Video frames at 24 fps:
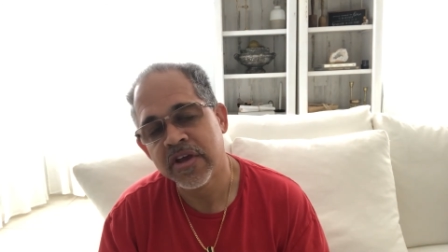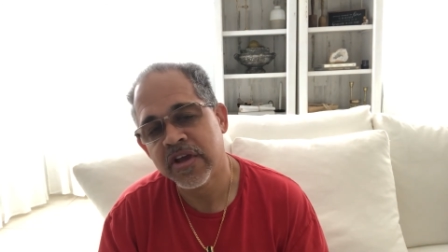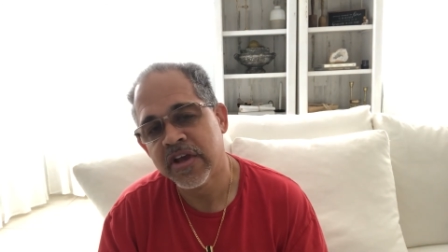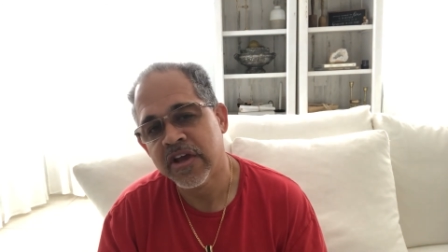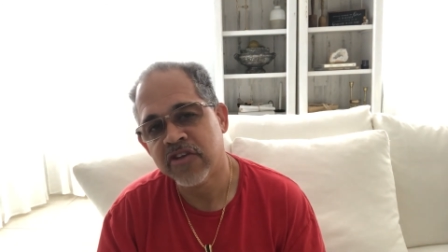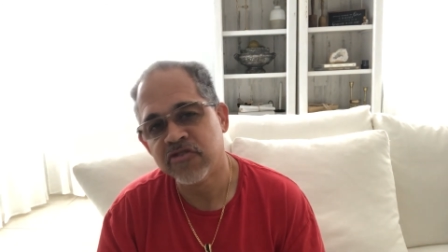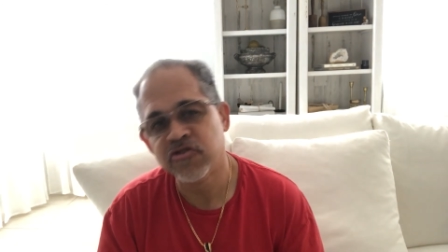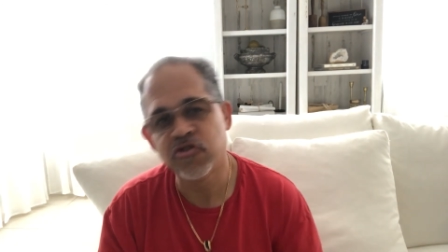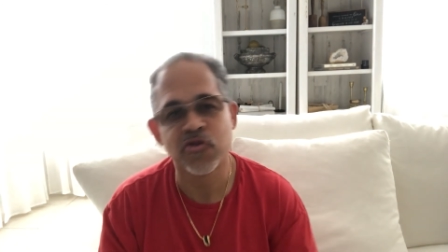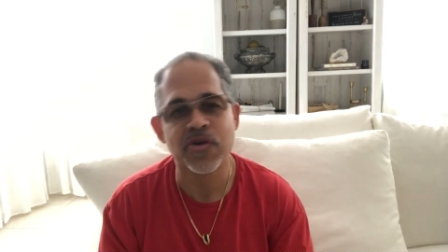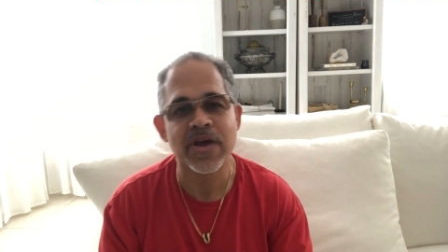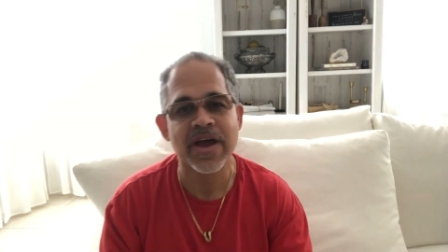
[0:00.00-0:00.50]

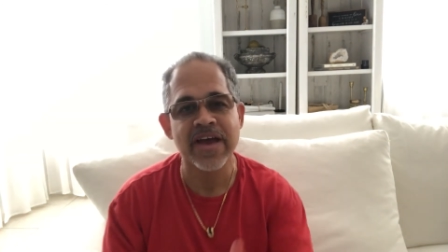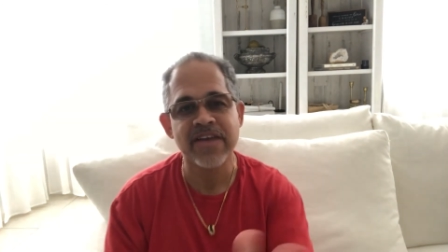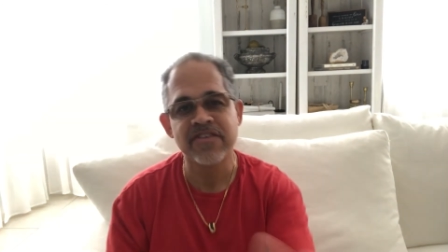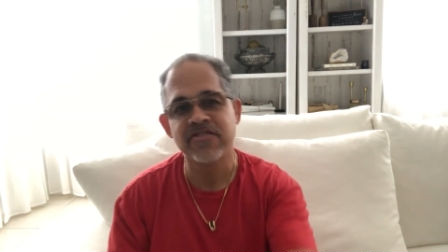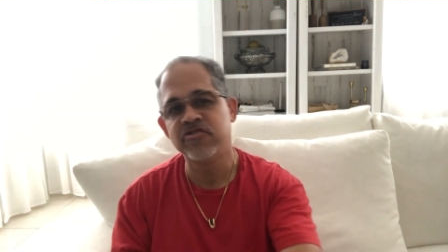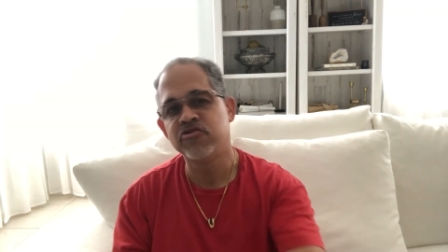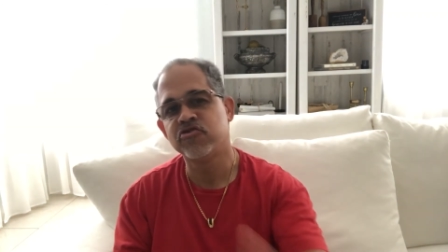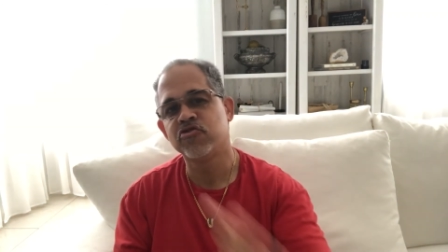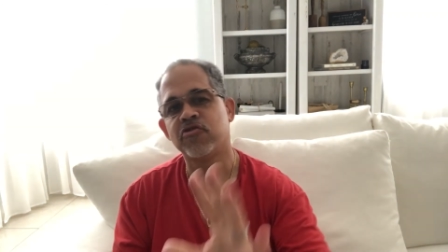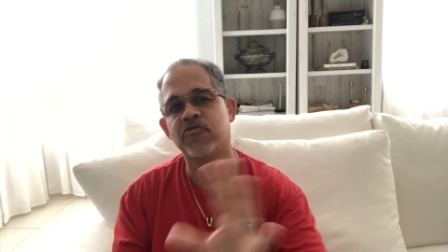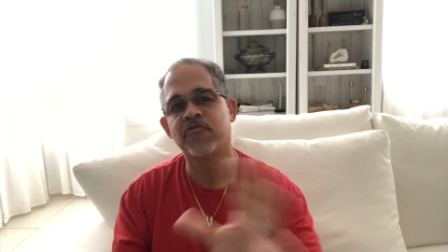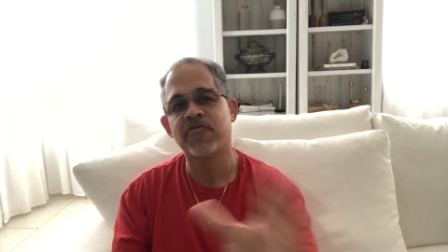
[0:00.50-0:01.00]
So guys,
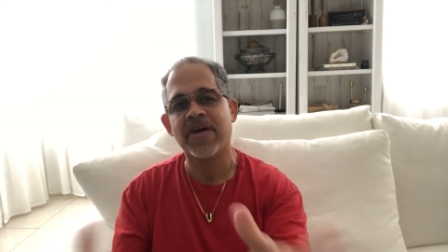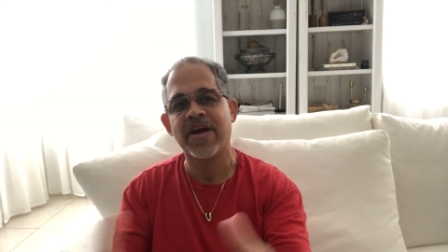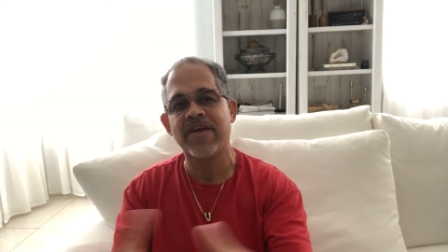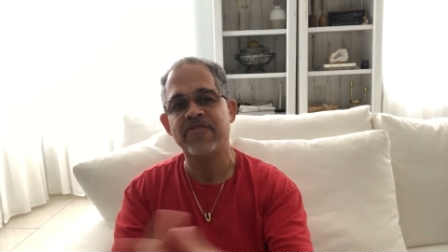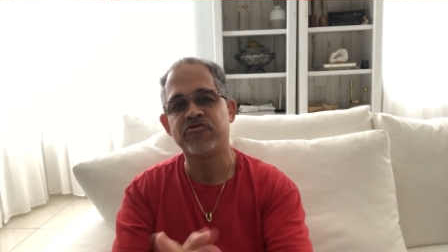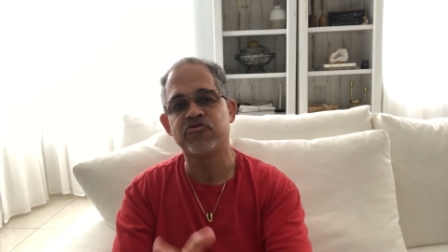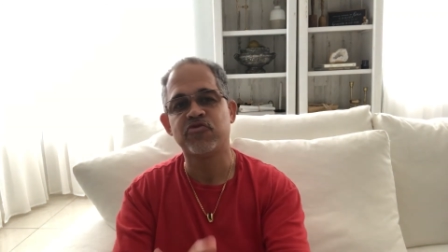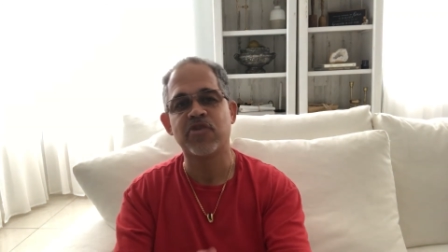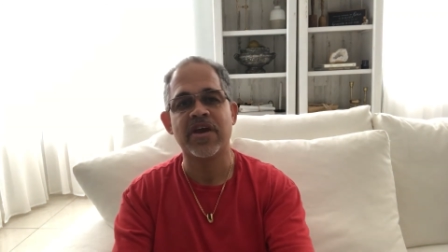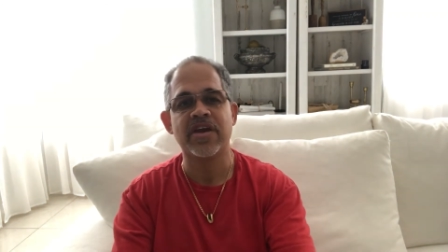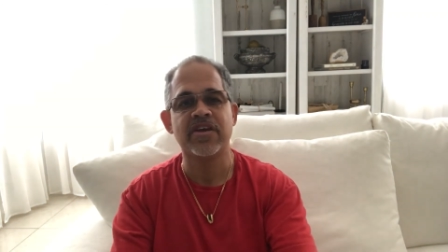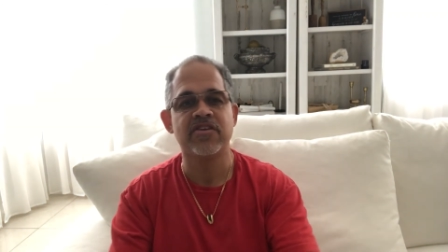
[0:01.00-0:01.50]
these are the 5
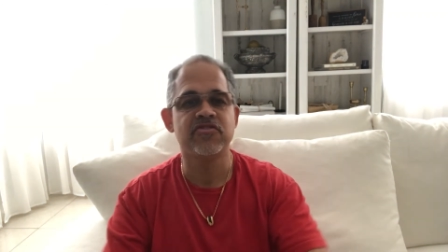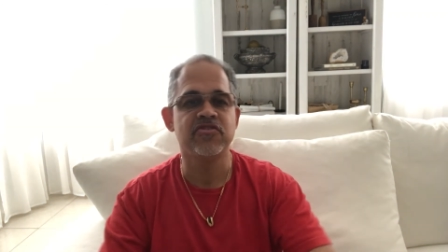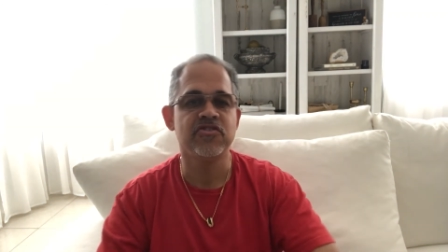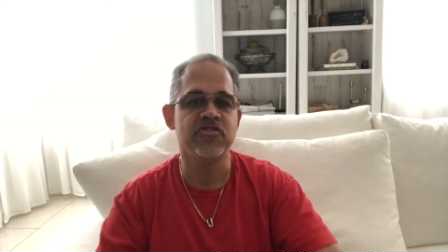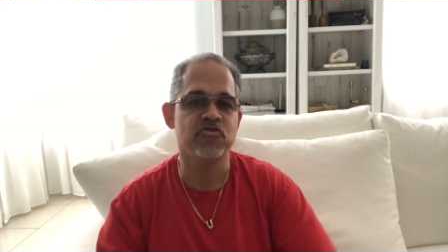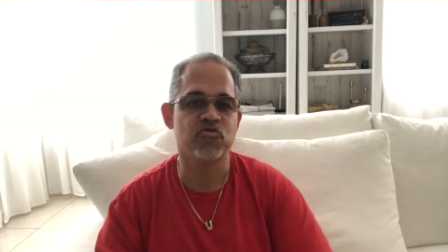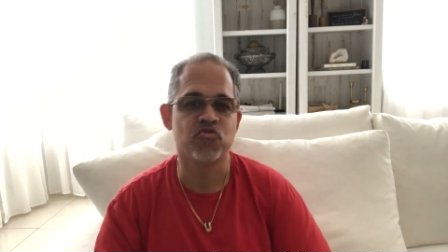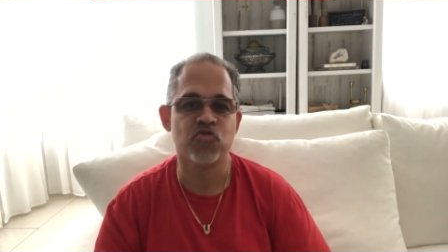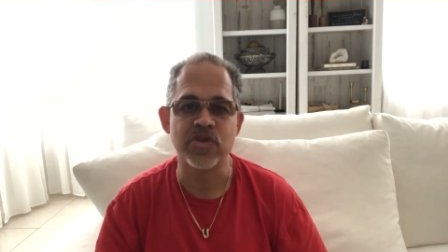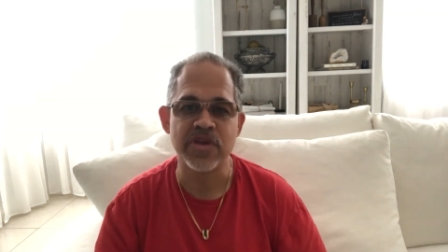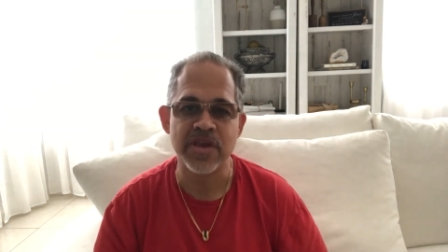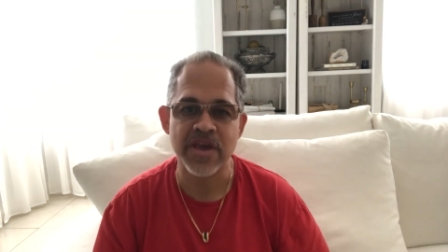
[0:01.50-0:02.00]
strategies.
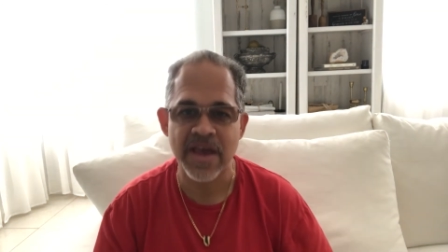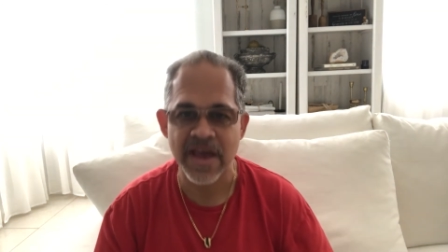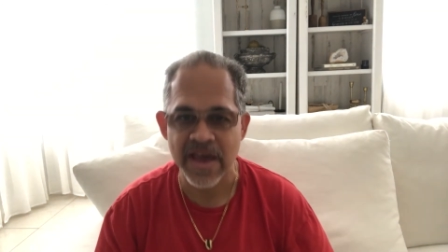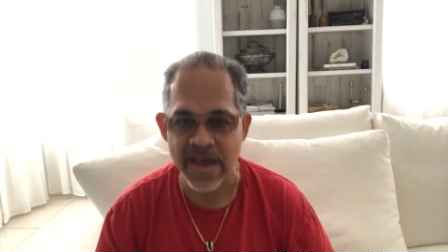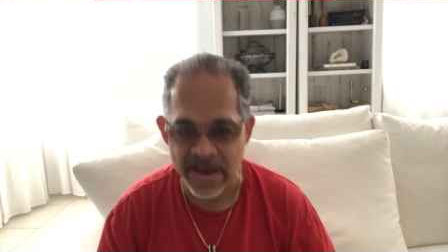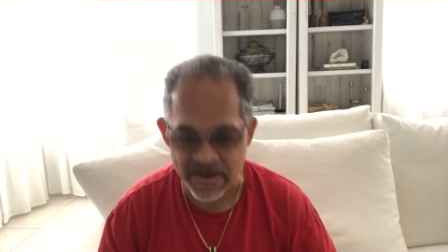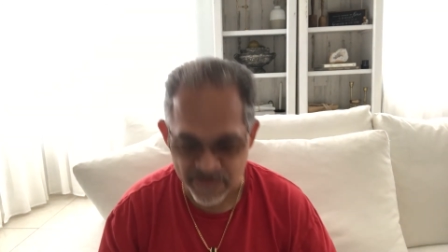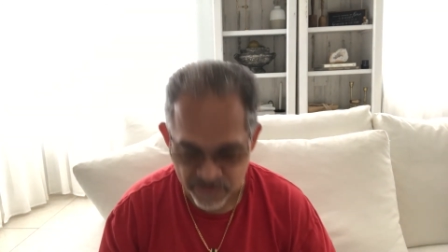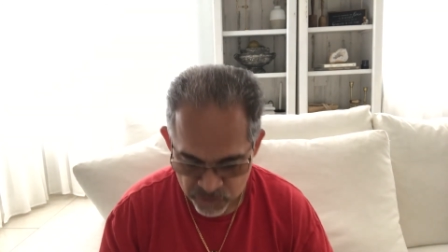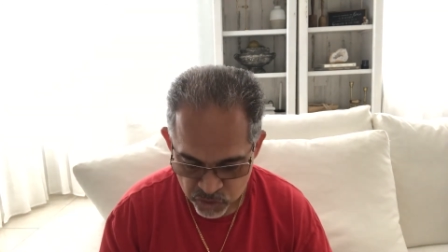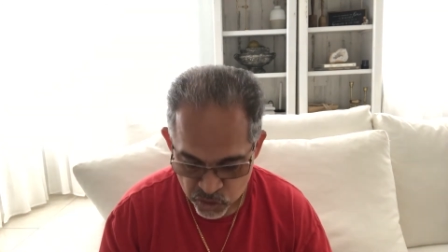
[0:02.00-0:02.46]
We have